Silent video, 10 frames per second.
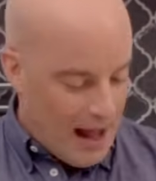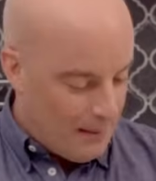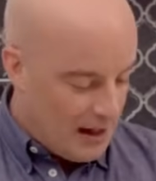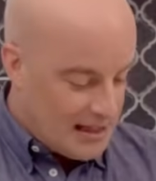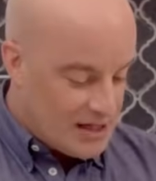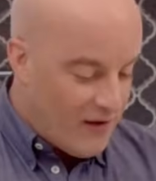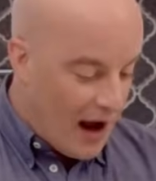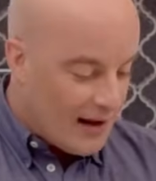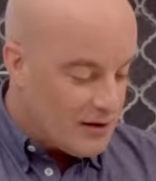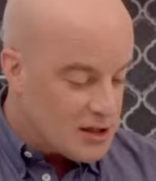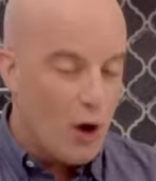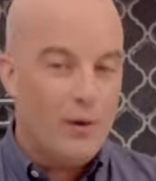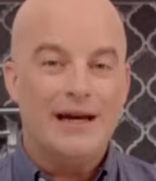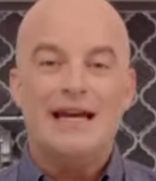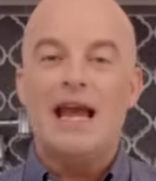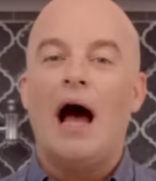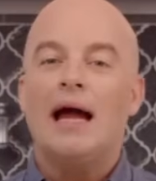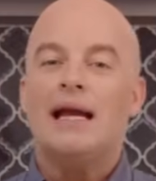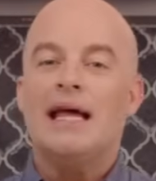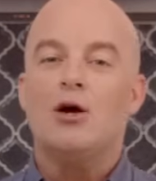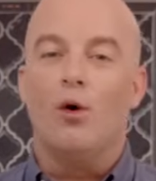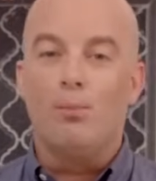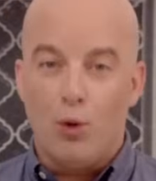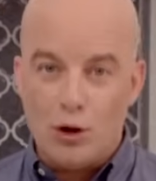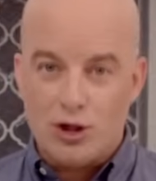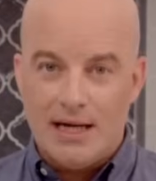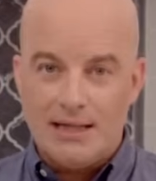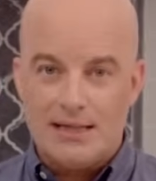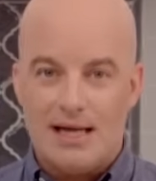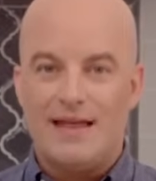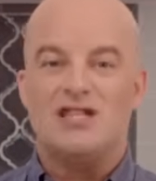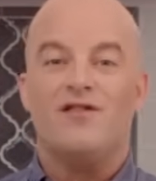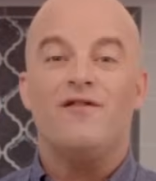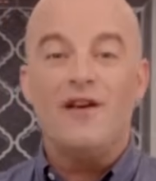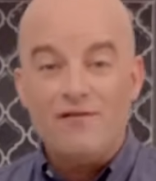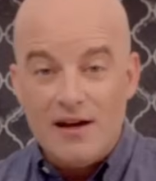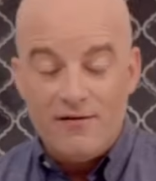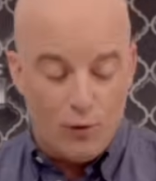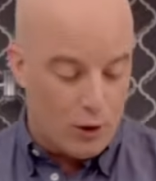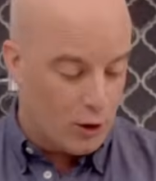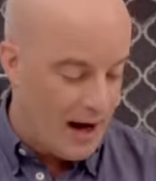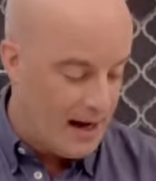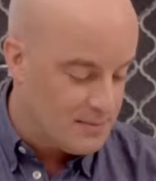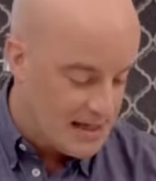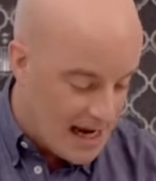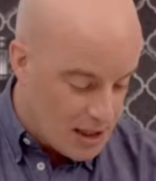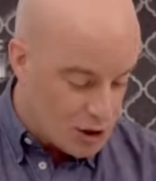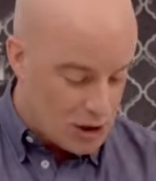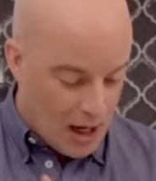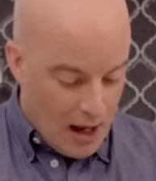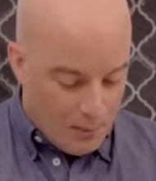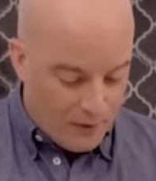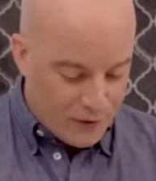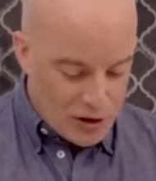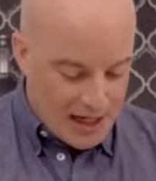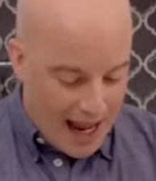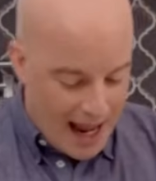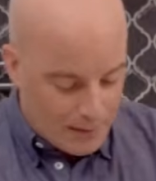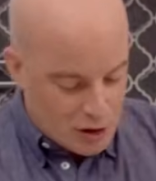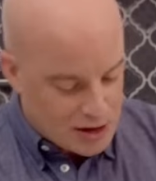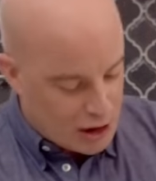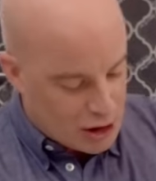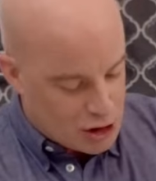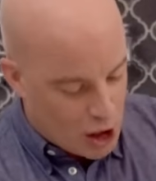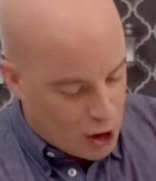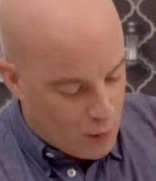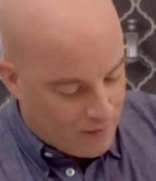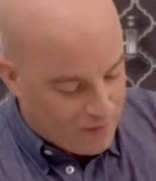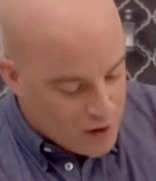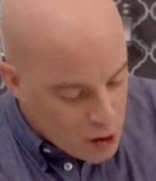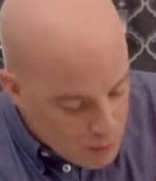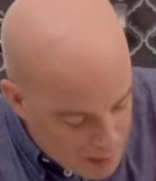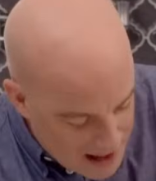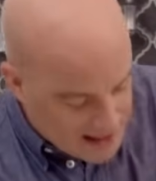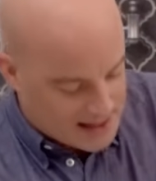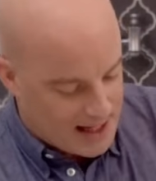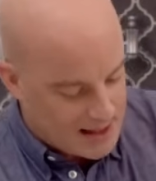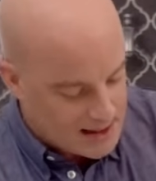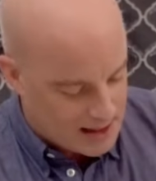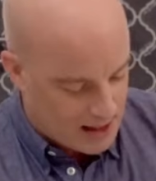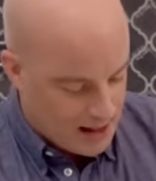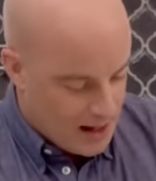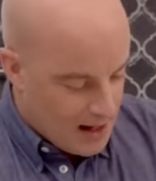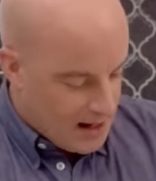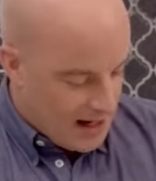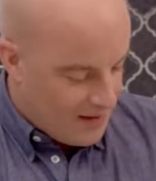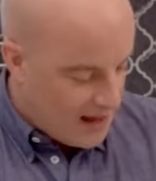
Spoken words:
I'm going to divide the dough into 9 equal portions. That's 54 grams each. But for today, I'm just going to show you a few pieces, and